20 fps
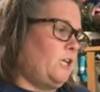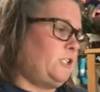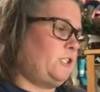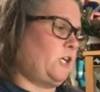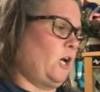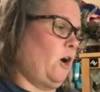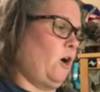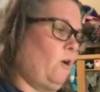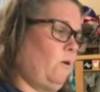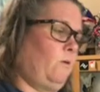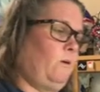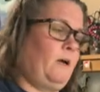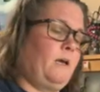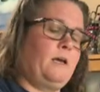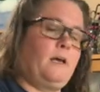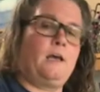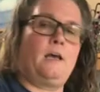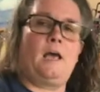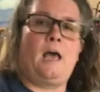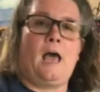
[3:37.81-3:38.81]
So
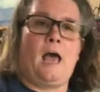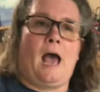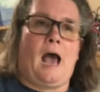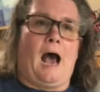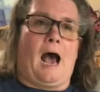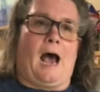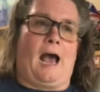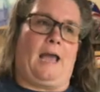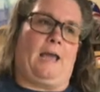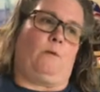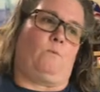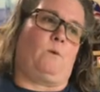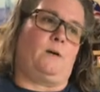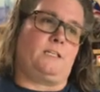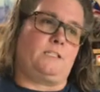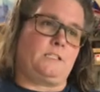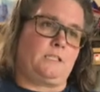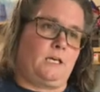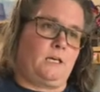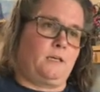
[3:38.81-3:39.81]
I
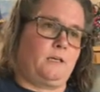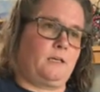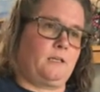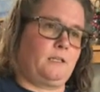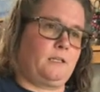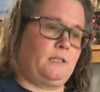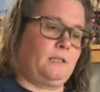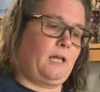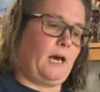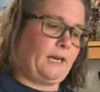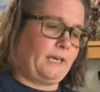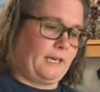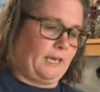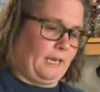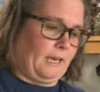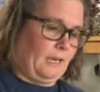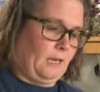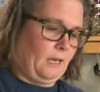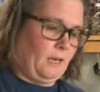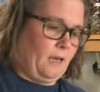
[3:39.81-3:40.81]
was
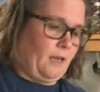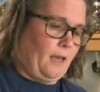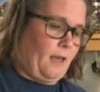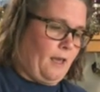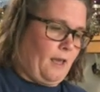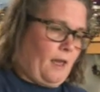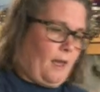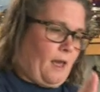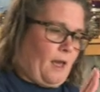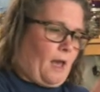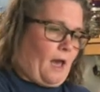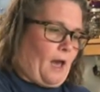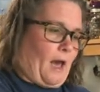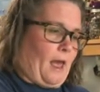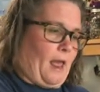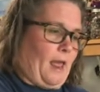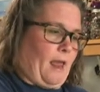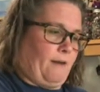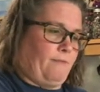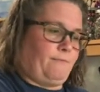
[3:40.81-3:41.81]
lucky
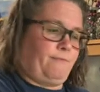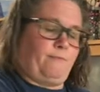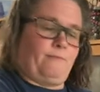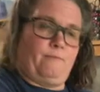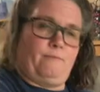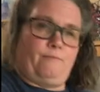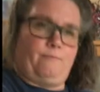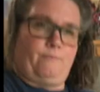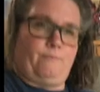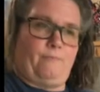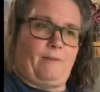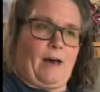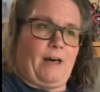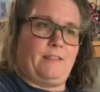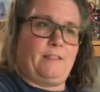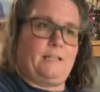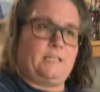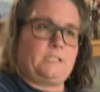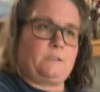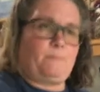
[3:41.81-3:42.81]
and
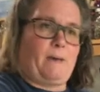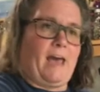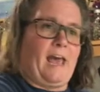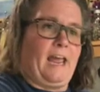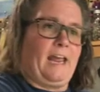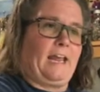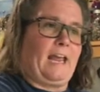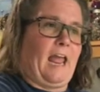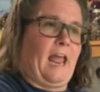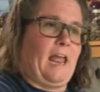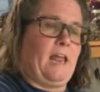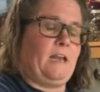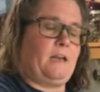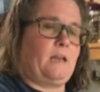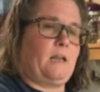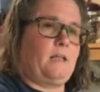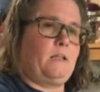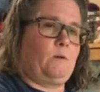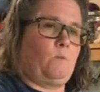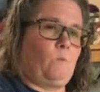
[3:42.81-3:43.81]
found this bag
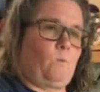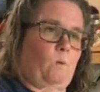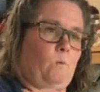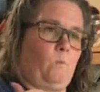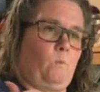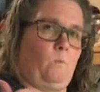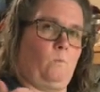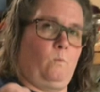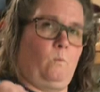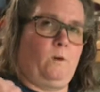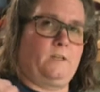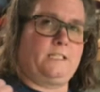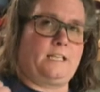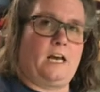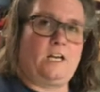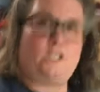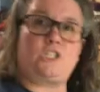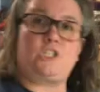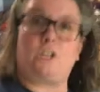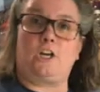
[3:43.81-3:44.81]
and was
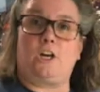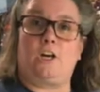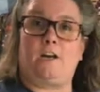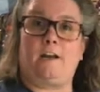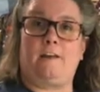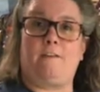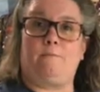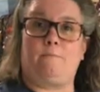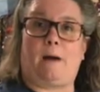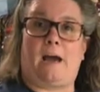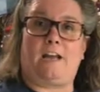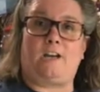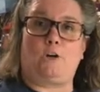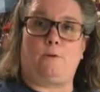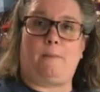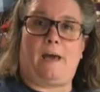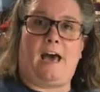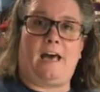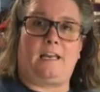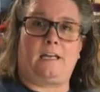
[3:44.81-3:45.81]
unsure if my
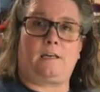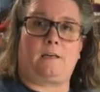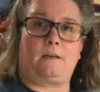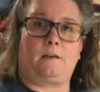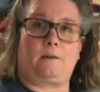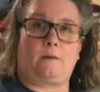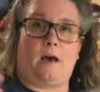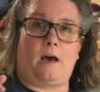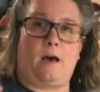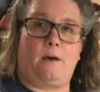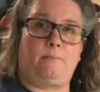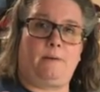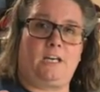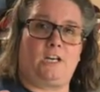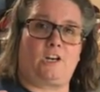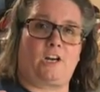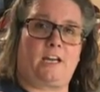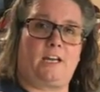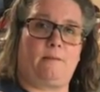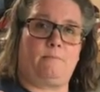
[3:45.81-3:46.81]
Nomatic
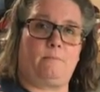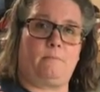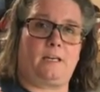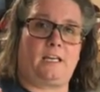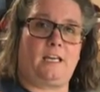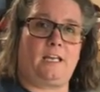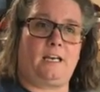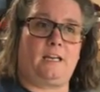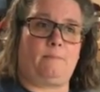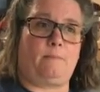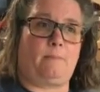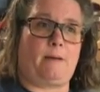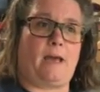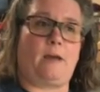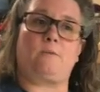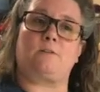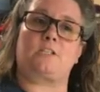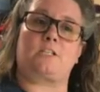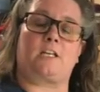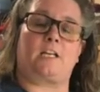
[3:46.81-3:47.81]
Peter McKinnon
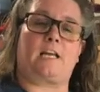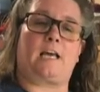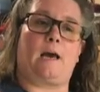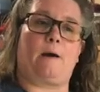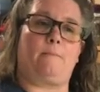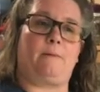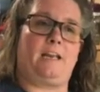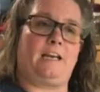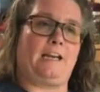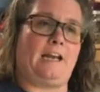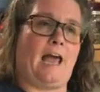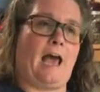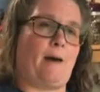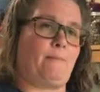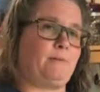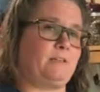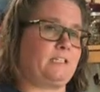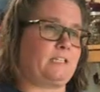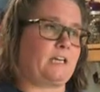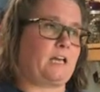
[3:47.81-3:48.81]
bag was gonna come, and it
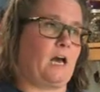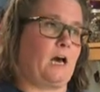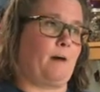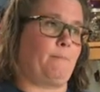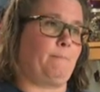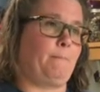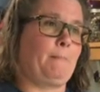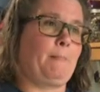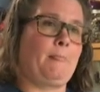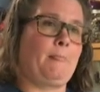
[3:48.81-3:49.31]
happened to come